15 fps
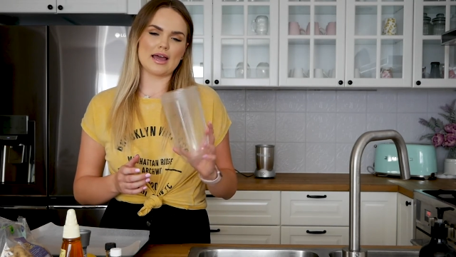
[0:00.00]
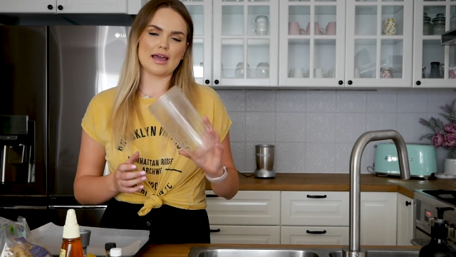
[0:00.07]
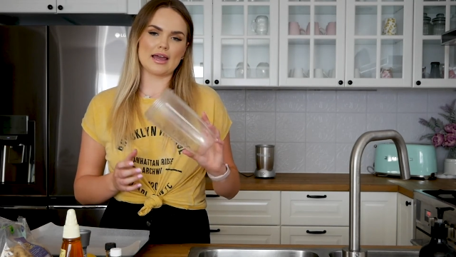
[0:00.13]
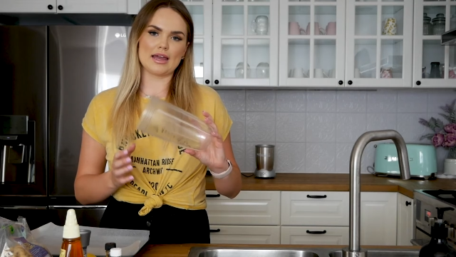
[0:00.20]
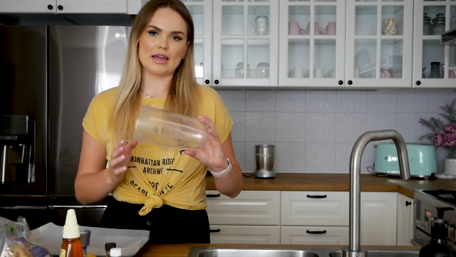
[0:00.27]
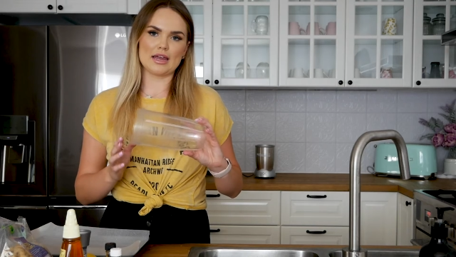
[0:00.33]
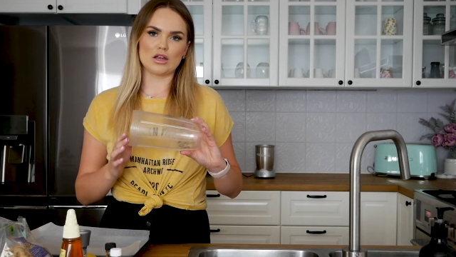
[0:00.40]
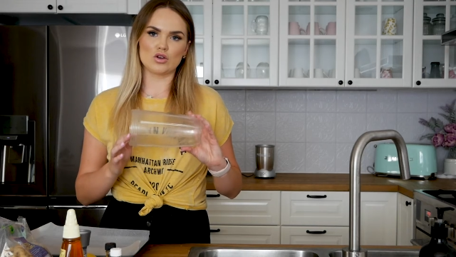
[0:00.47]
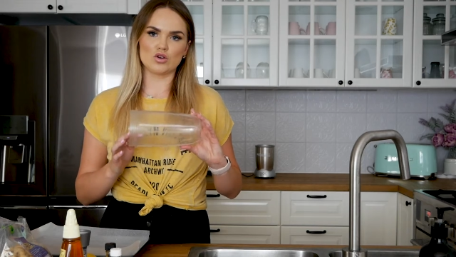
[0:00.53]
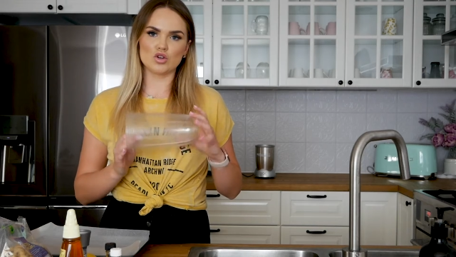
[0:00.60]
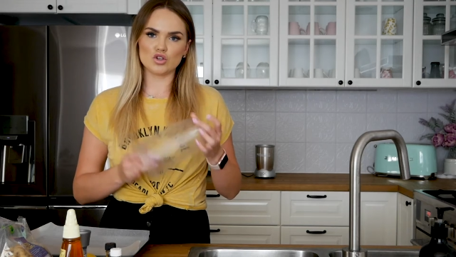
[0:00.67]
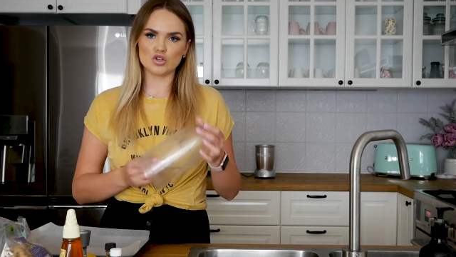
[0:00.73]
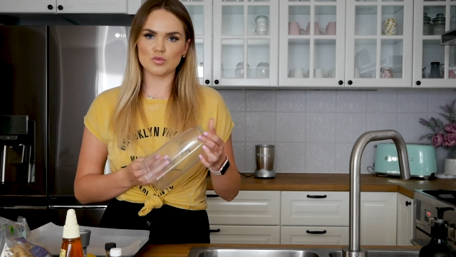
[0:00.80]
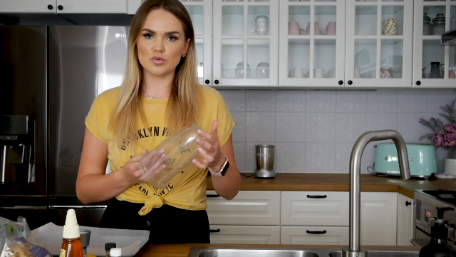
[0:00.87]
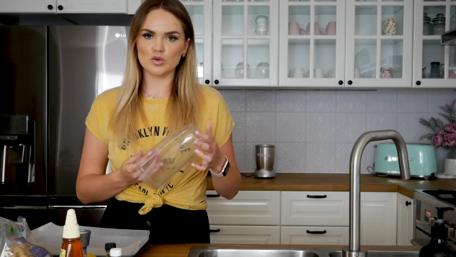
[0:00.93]
a
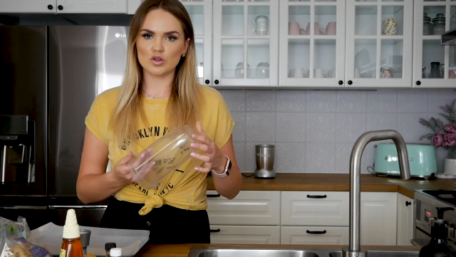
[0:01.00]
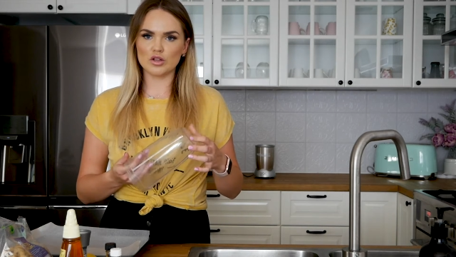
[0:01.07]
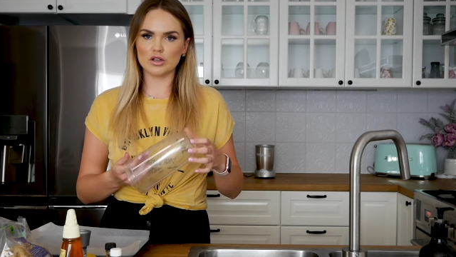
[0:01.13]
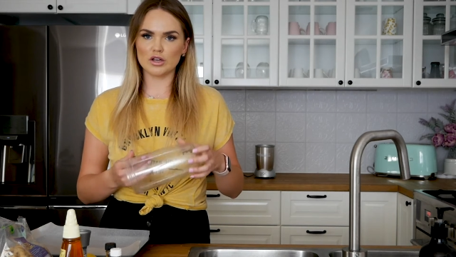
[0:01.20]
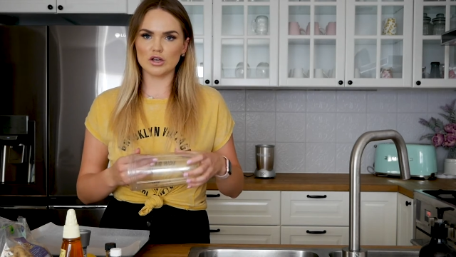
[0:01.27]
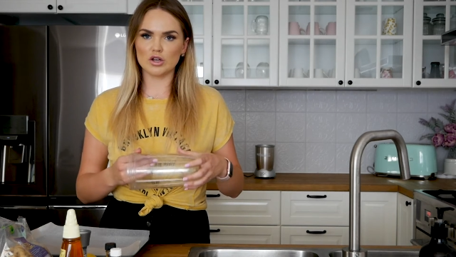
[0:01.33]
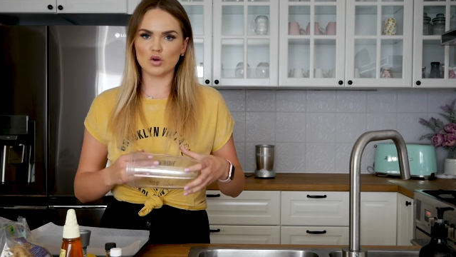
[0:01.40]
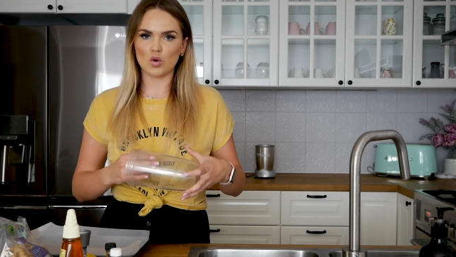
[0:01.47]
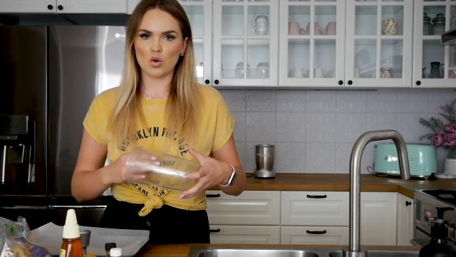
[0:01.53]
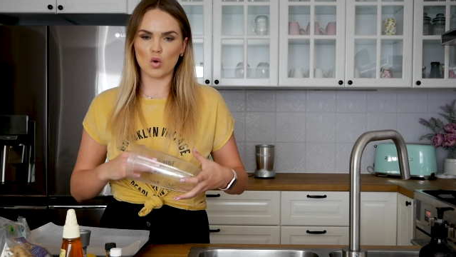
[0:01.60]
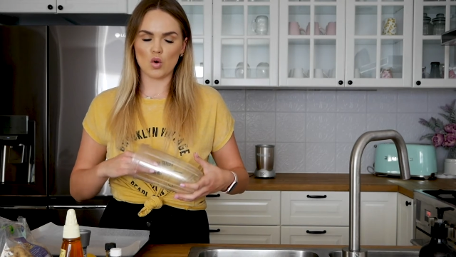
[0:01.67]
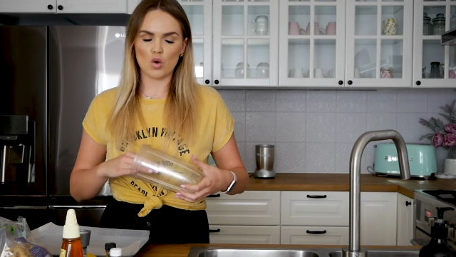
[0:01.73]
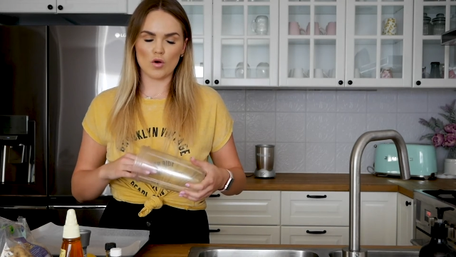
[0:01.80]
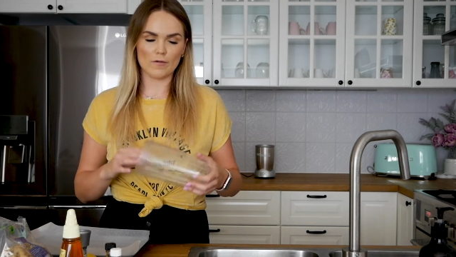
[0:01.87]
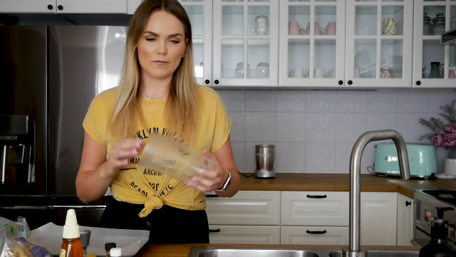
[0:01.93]
Nutribullet
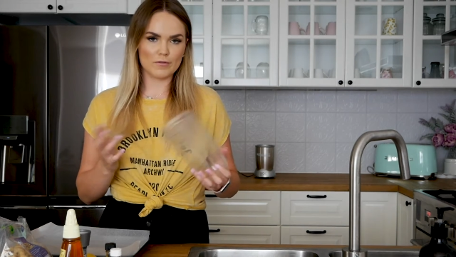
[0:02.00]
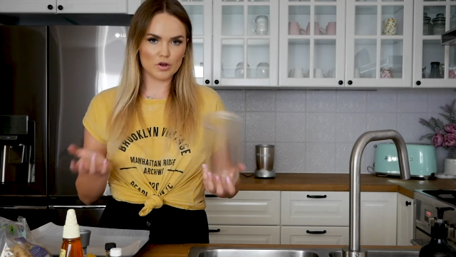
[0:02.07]
or